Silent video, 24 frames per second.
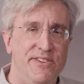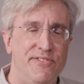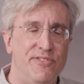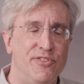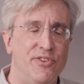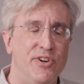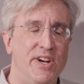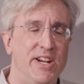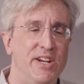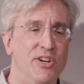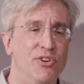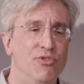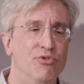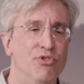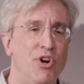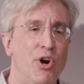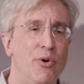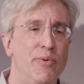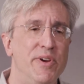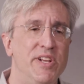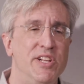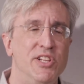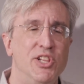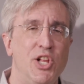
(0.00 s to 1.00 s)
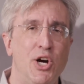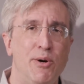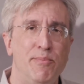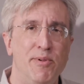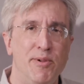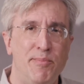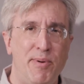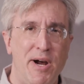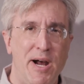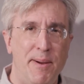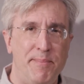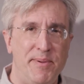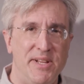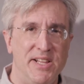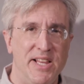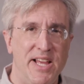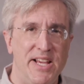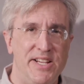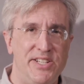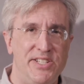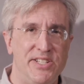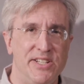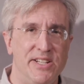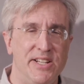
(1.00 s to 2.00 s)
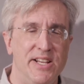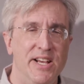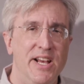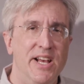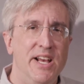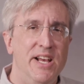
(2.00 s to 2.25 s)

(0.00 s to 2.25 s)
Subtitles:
for a growing global population.